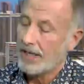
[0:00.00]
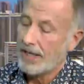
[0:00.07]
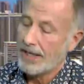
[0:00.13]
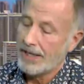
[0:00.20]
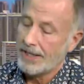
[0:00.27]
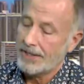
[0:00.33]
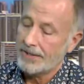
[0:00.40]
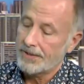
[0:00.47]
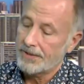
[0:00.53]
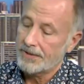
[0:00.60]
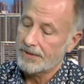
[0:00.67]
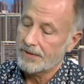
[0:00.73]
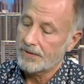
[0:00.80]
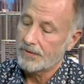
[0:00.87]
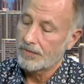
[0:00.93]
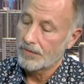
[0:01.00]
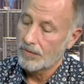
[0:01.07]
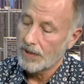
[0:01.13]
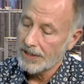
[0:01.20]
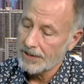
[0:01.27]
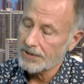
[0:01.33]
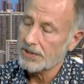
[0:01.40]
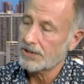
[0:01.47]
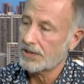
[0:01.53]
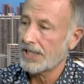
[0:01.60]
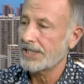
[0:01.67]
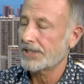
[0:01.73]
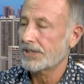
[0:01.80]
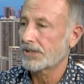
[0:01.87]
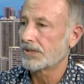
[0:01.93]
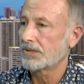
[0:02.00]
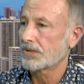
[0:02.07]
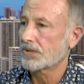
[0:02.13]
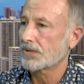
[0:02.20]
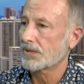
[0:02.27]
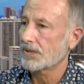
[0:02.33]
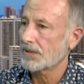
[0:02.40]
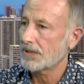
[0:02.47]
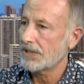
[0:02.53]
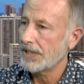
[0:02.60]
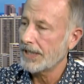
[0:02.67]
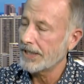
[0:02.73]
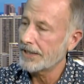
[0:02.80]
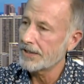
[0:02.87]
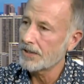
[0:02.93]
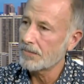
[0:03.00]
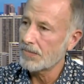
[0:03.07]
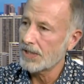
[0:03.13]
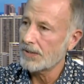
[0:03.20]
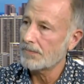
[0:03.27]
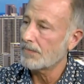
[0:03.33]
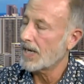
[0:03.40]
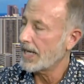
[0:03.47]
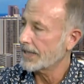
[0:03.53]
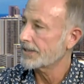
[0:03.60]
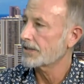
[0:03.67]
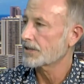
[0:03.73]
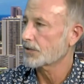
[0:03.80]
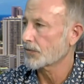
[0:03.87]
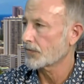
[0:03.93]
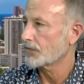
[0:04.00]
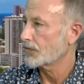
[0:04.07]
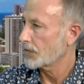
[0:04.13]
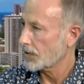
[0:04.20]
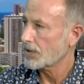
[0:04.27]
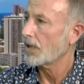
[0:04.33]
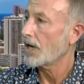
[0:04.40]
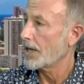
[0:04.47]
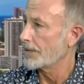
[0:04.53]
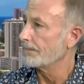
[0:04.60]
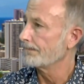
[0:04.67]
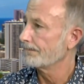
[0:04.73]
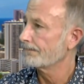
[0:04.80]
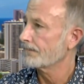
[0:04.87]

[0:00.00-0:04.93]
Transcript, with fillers: And rail stations tend to be magnets for crime.